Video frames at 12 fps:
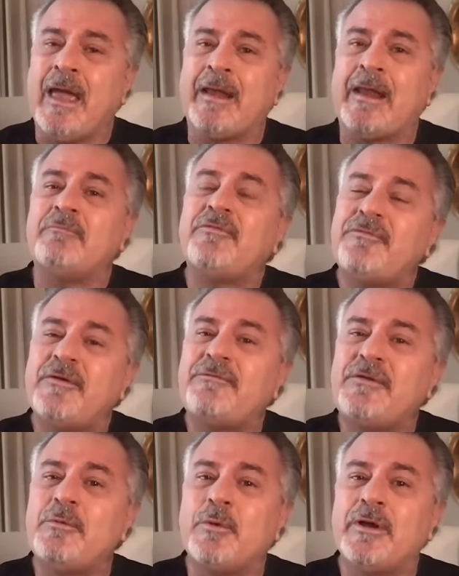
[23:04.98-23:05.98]
And I'm
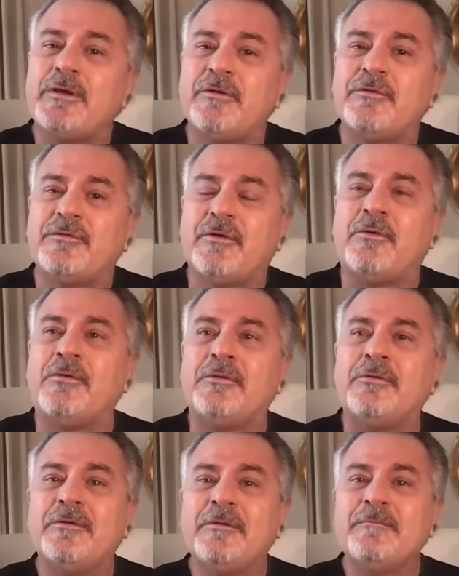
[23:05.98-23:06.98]
fifty-one years
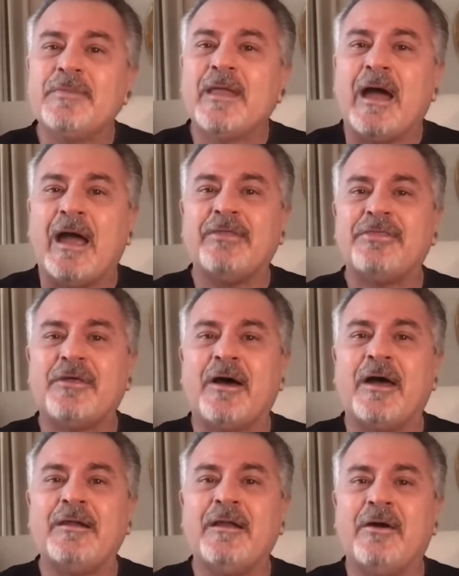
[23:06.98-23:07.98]
old. I
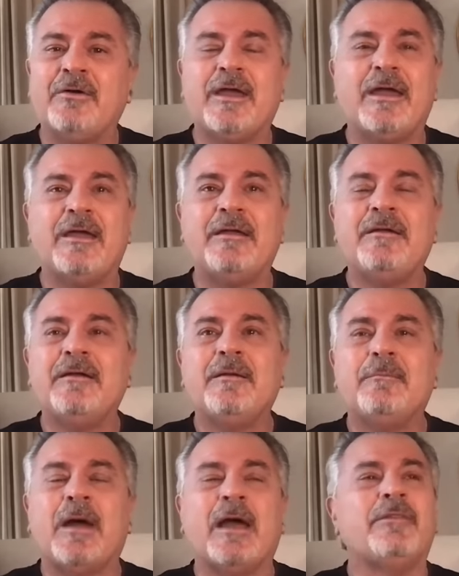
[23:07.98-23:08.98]
thought, okay,
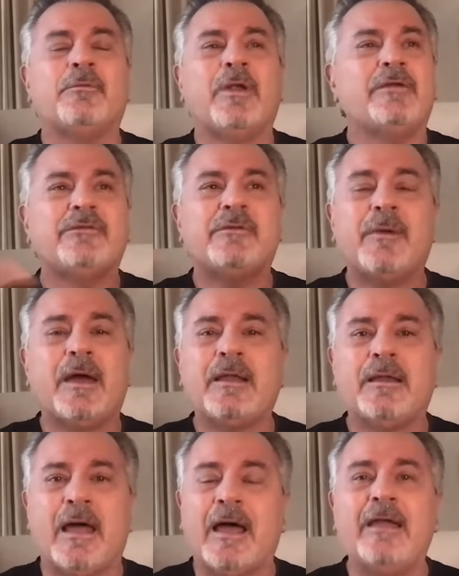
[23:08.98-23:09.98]
My, the rest of
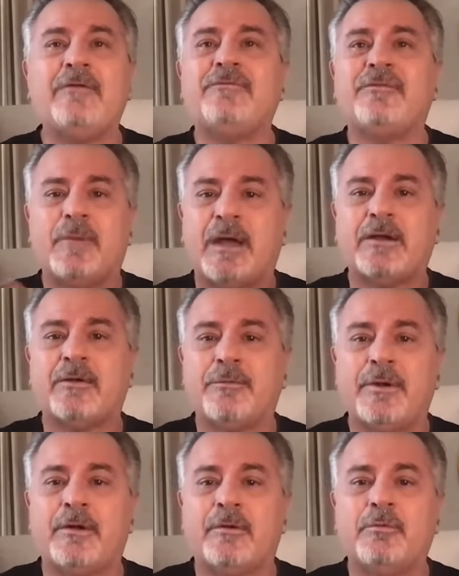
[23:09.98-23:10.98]
my life and my
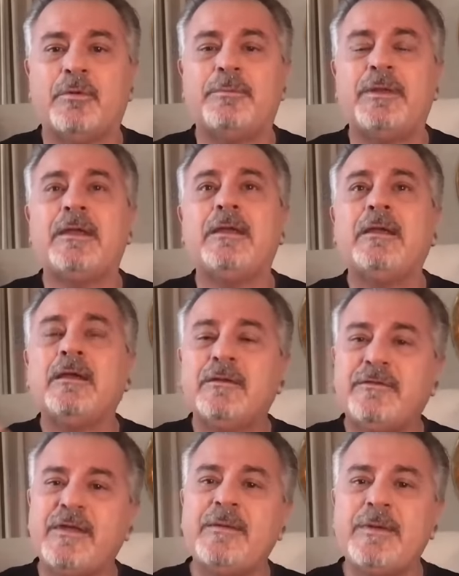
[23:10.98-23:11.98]
career will be
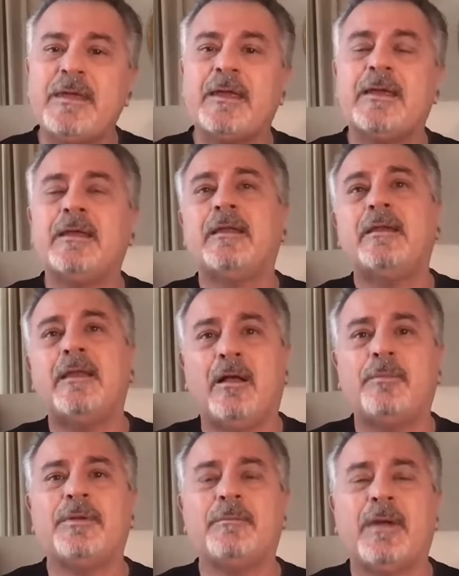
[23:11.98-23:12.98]
T B N,
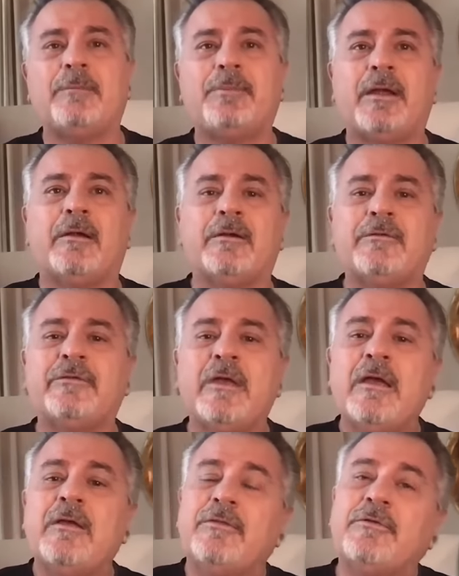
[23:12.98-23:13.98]
helping my parents,
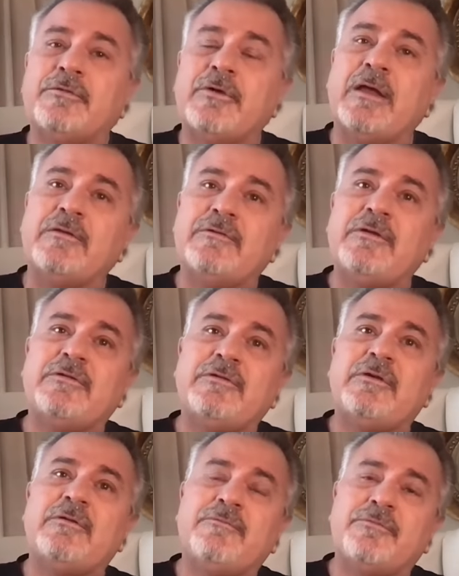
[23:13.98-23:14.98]
the
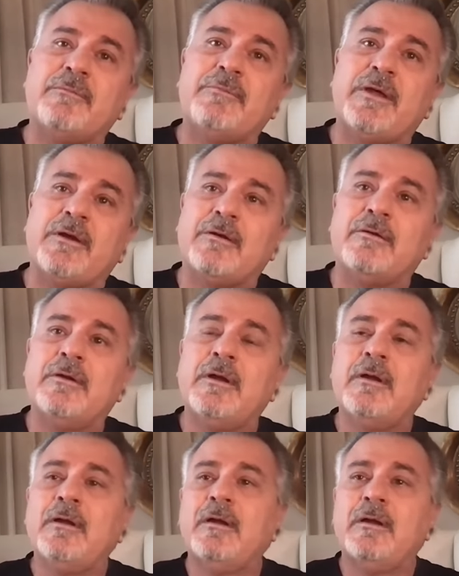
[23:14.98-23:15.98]
transition from their,
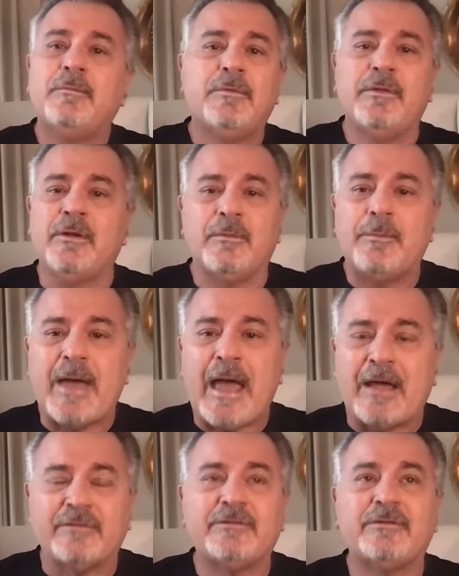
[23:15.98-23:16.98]
you know,
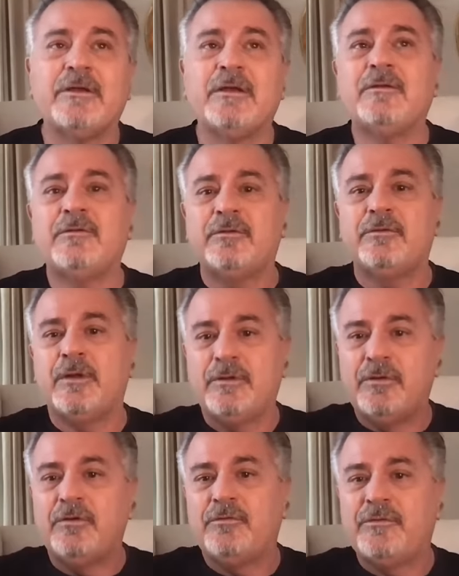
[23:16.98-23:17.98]
passing to a
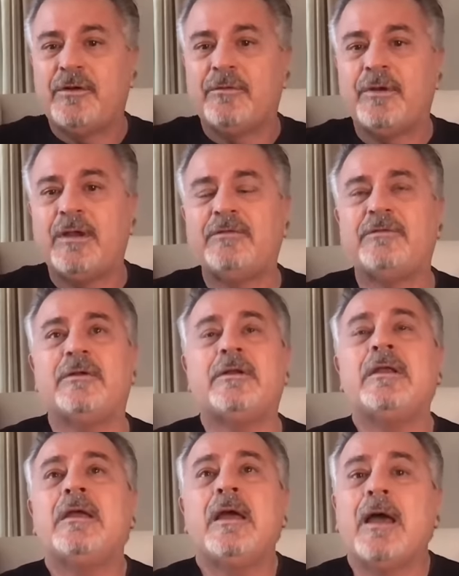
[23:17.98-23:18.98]
new generation.
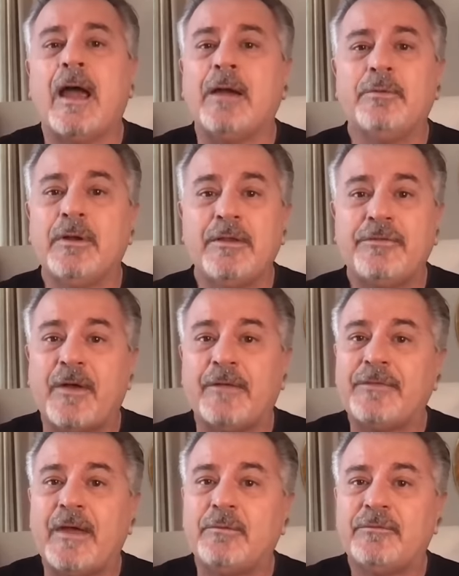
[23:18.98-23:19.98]
I really thought
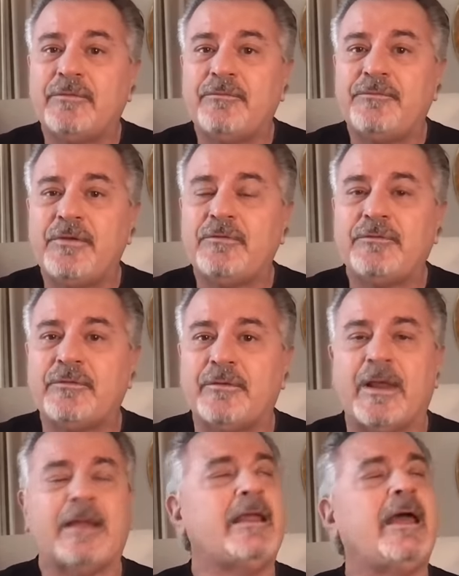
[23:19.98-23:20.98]
that was the future,
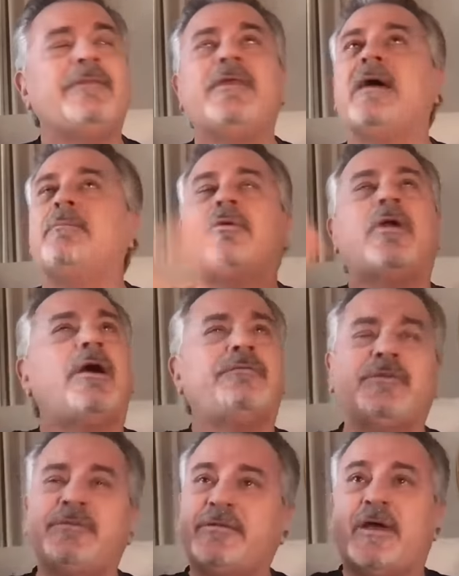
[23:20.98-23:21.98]
and I'd had that
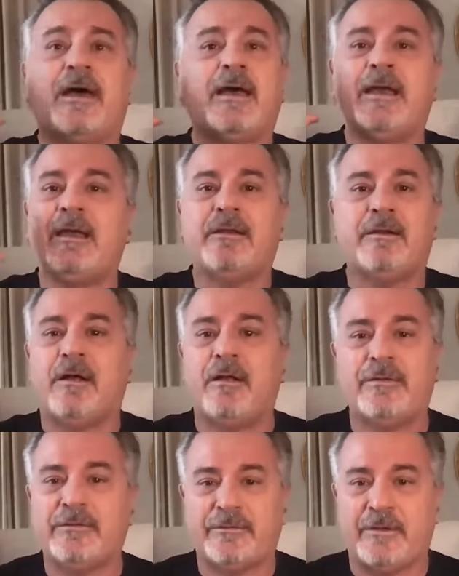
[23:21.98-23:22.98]
prophesied and
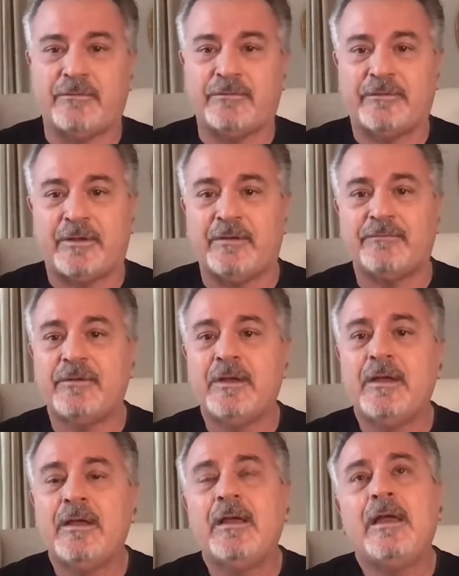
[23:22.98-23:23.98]
all this other stuff.
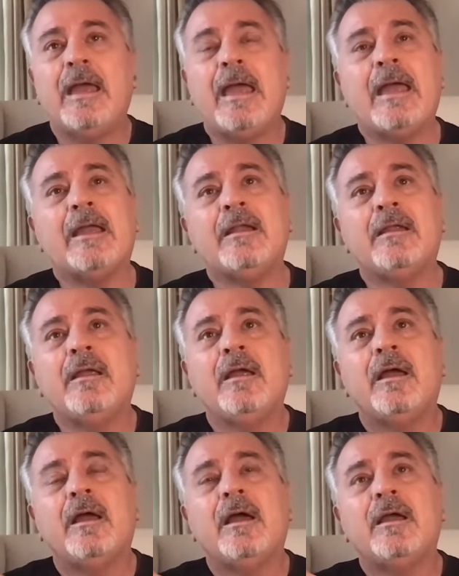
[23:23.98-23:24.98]
And,
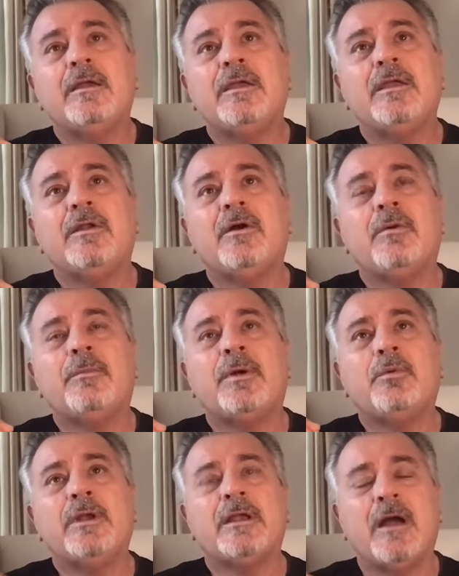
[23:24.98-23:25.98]
you know, but
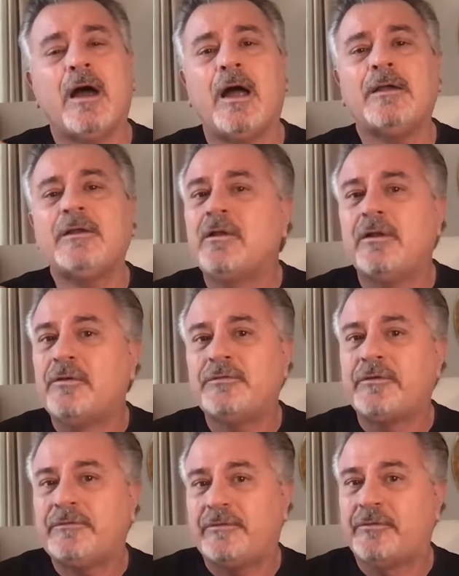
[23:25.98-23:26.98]
when God
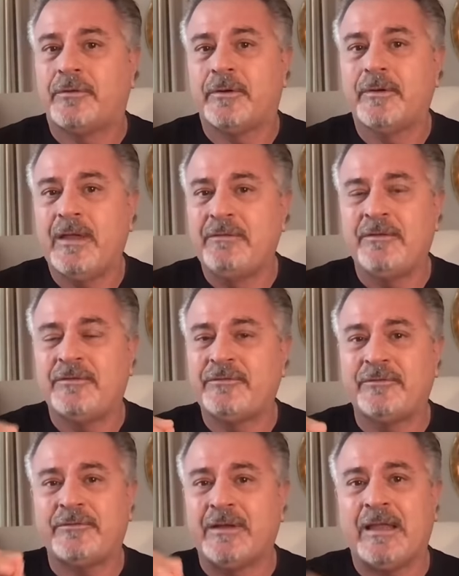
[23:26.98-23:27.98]
closes a door, and
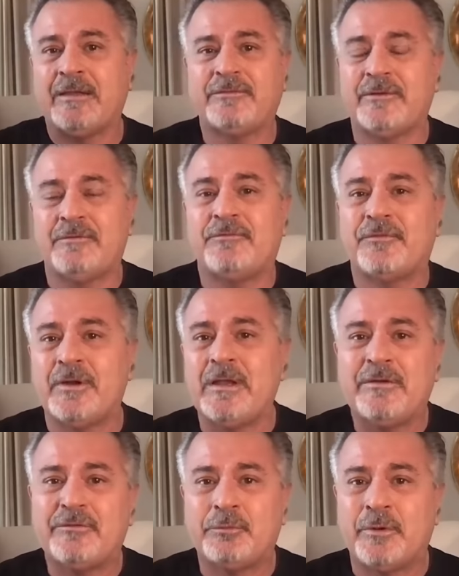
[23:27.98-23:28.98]
this is a lesson for
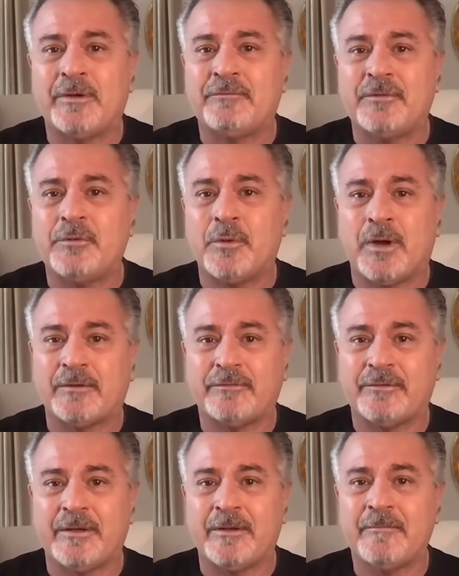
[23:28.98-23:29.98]
each one of you
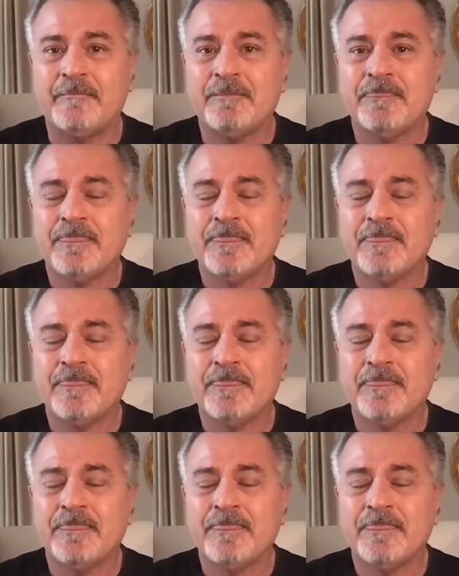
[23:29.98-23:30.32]
watching,